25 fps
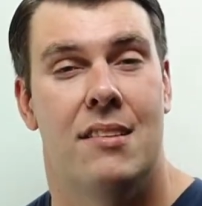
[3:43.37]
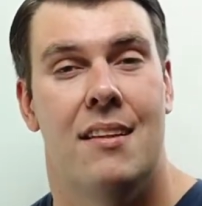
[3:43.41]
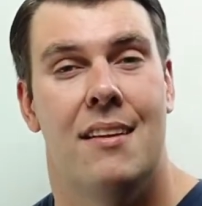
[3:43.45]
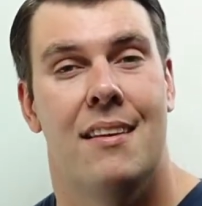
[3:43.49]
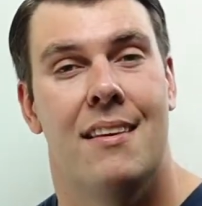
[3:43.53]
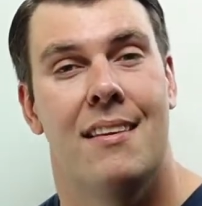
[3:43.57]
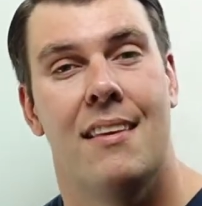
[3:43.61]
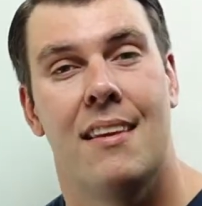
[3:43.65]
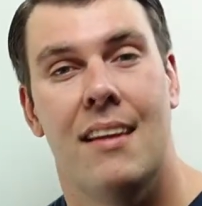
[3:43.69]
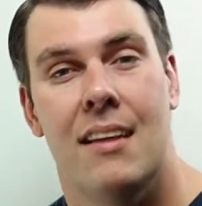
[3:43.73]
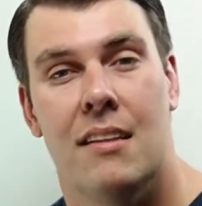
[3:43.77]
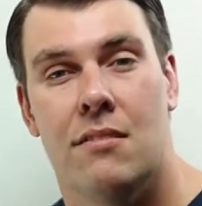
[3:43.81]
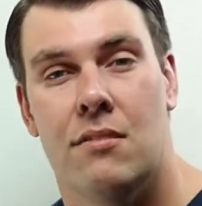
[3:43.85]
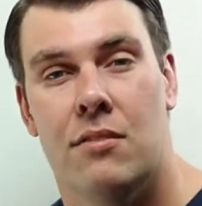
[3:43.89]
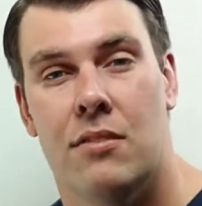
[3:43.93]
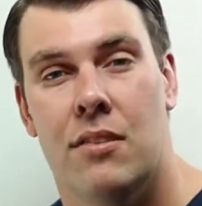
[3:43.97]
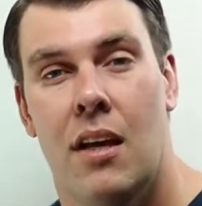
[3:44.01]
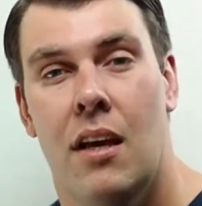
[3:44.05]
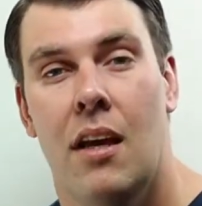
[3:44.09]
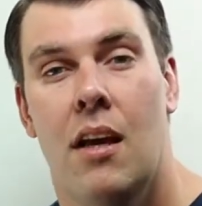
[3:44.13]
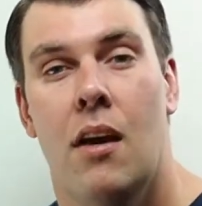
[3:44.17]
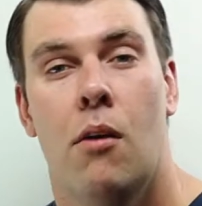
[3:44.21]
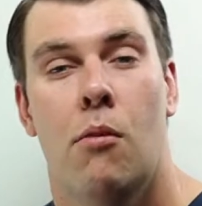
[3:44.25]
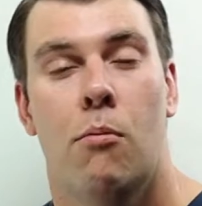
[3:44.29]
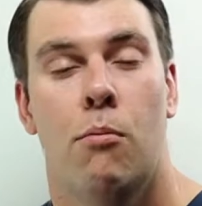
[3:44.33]
And
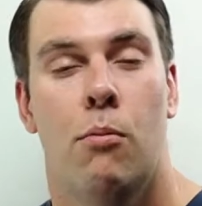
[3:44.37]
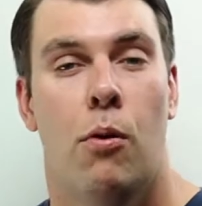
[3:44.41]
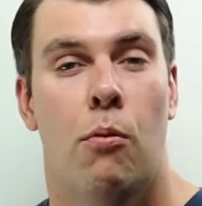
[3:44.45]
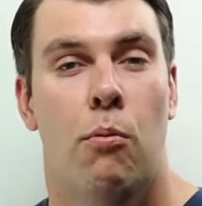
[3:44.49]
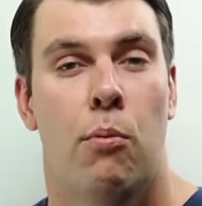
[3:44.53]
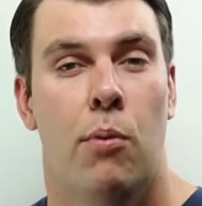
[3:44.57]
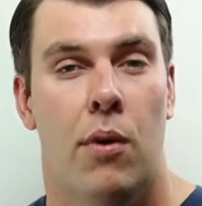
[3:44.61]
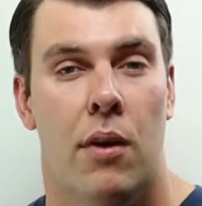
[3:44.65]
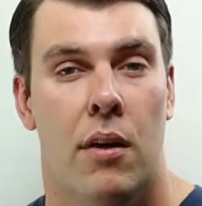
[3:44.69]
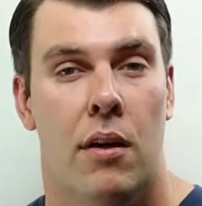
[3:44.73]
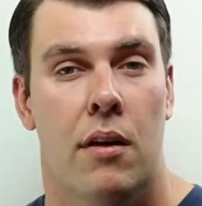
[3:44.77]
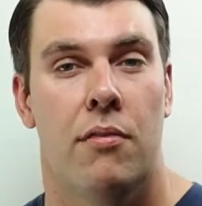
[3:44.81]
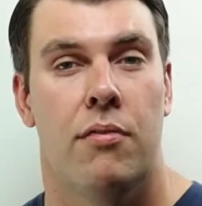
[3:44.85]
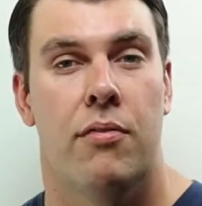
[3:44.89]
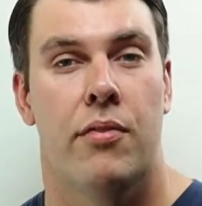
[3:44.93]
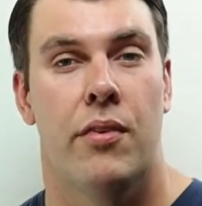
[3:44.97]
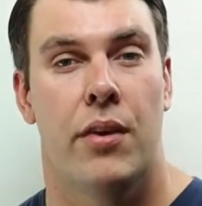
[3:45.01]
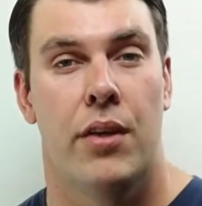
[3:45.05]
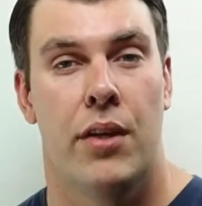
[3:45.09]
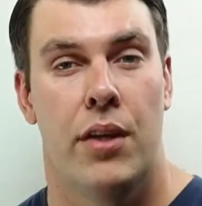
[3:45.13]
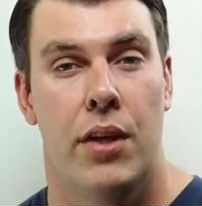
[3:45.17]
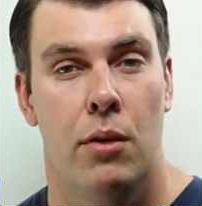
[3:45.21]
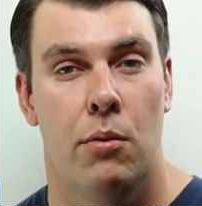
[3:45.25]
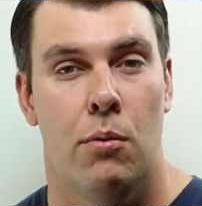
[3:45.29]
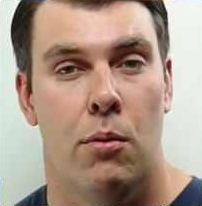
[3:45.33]
this will work for
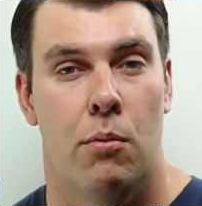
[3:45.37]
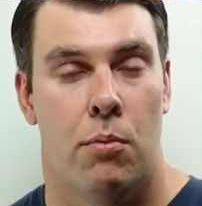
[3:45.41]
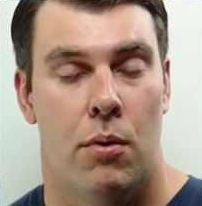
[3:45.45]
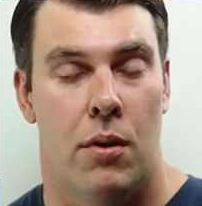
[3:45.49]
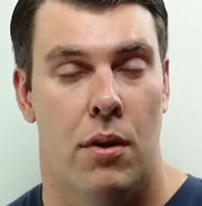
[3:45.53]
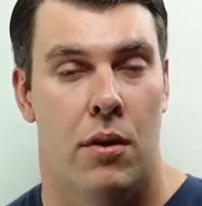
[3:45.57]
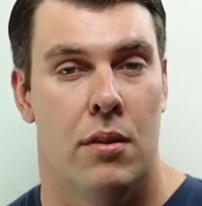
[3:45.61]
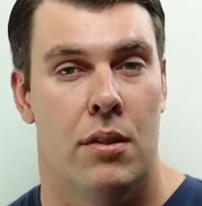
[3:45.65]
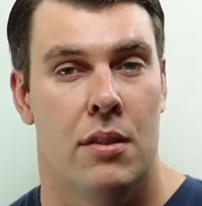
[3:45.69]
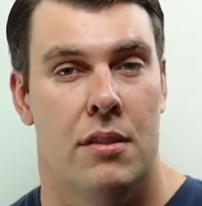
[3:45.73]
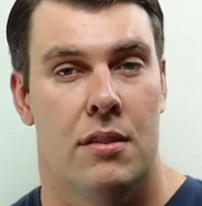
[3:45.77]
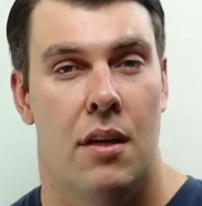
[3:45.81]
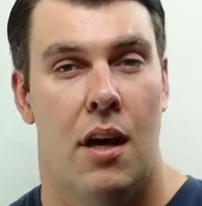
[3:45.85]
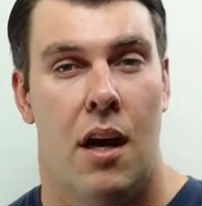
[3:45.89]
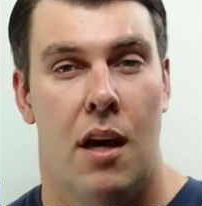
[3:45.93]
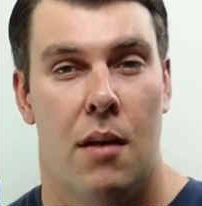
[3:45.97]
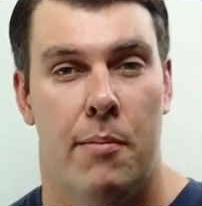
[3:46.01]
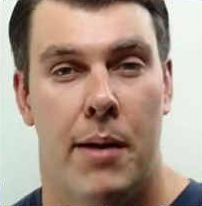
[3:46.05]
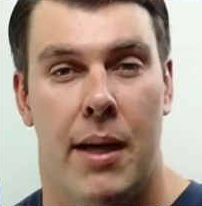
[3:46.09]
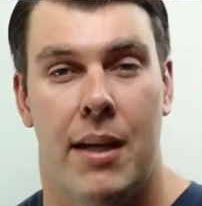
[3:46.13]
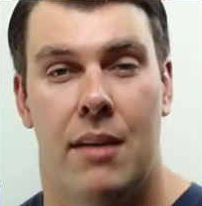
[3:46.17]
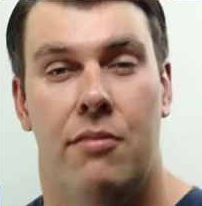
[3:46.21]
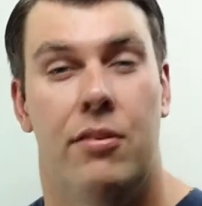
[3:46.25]
you, what we're going to talk about.